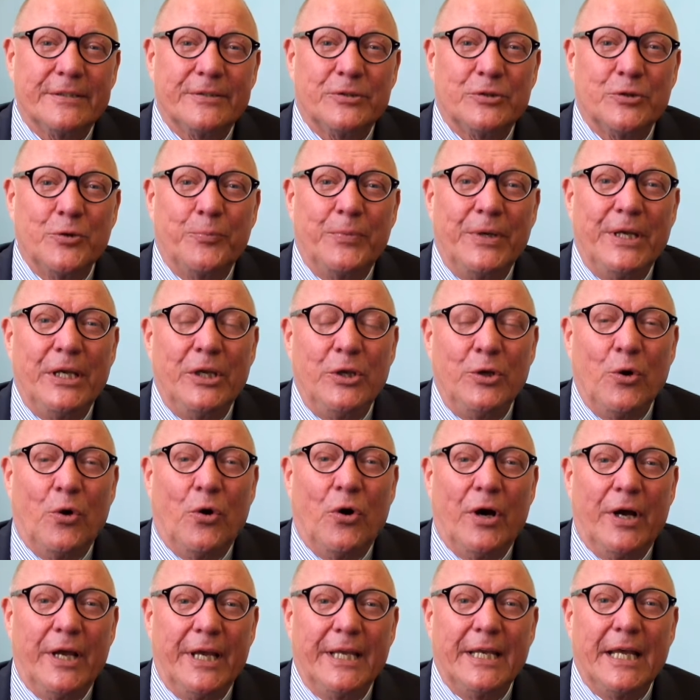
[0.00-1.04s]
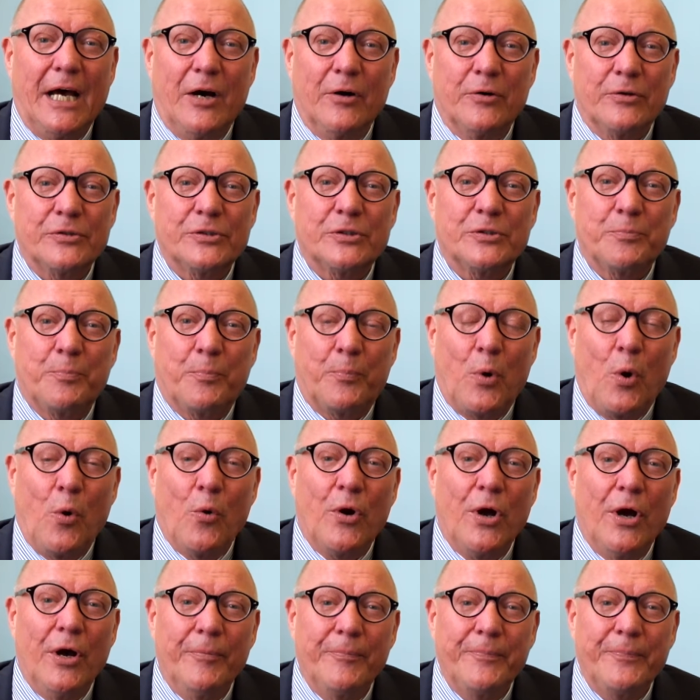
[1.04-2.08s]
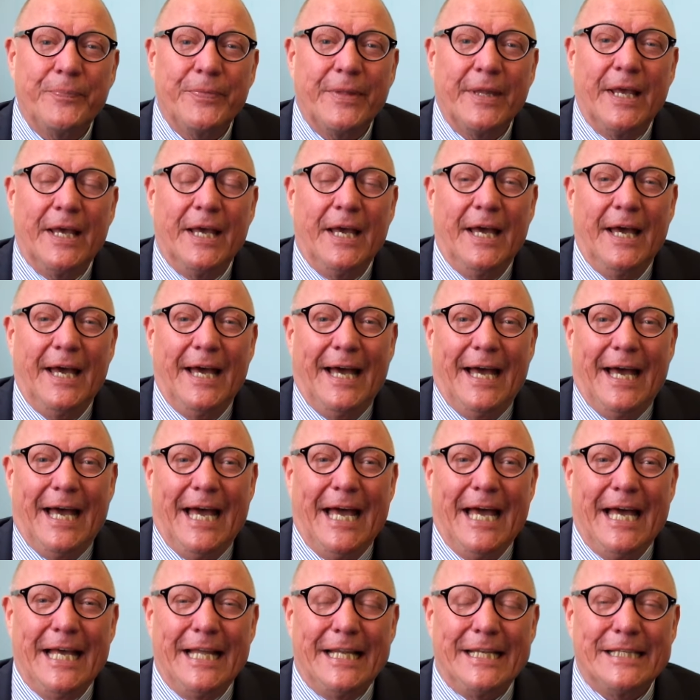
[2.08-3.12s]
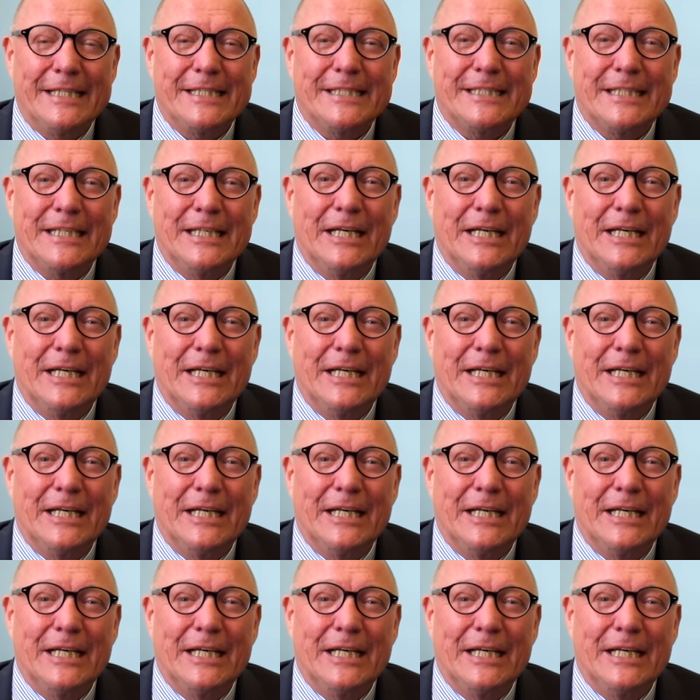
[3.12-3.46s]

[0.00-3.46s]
to be your in-house broker, and